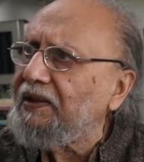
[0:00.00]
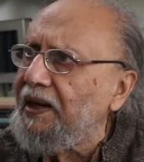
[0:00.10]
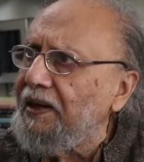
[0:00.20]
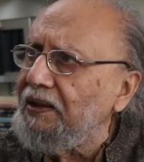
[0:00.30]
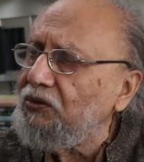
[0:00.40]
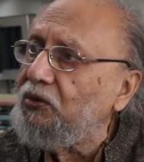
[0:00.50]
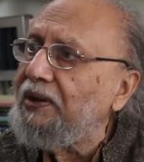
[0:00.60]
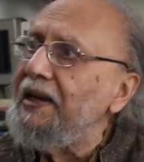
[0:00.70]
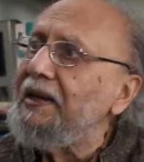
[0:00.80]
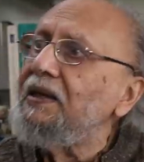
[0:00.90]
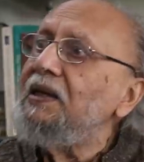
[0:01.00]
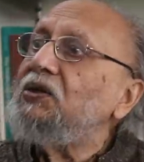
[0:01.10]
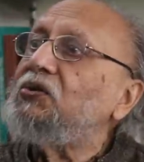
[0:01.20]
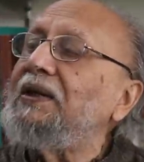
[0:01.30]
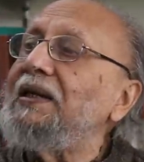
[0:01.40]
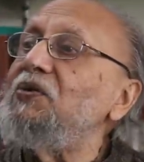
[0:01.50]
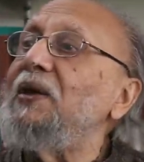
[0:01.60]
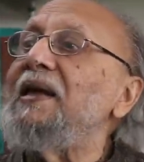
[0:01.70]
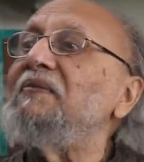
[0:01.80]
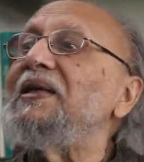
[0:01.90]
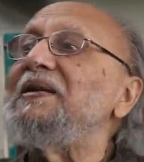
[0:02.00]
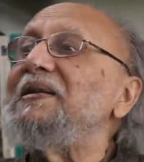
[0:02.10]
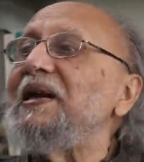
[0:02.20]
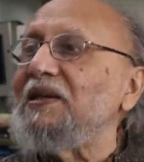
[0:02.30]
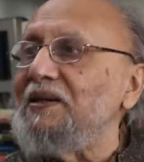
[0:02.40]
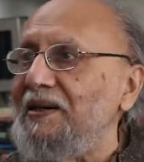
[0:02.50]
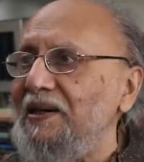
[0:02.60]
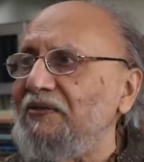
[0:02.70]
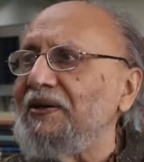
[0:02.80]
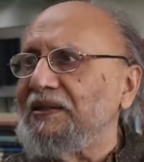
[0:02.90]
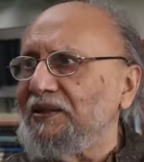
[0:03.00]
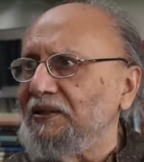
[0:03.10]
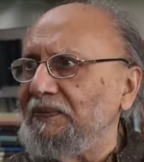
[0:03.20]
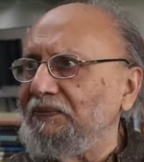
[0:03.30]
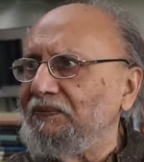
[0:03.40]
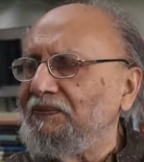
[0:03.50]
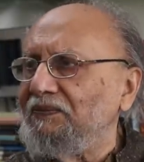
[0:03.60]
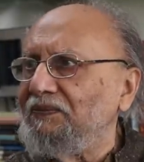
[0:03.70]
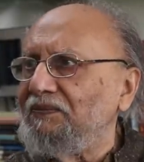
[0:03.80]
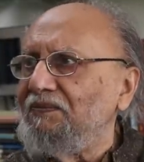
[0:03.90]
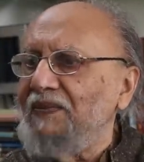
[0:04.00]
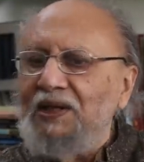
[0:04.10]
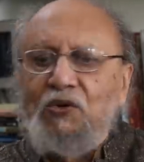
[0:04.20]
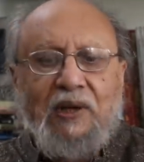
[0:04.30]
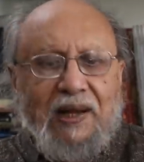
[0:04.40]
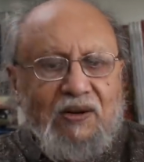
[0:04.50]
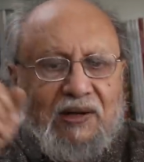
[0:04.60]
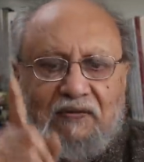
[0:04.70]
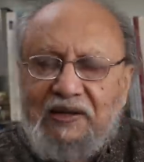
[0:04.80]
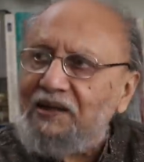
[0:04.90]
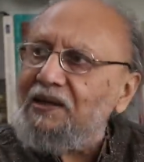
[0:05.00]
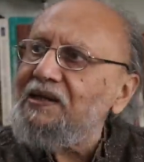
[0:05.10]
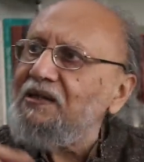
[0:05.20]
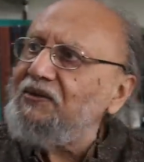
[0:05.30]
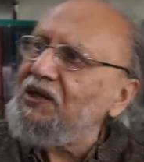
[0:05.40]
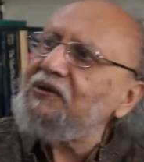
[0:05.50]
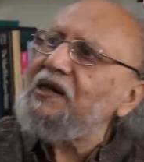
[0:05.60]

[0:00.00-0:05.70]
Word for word: of the kind to create so that you can have the nationality first. You cannot have a nationalism without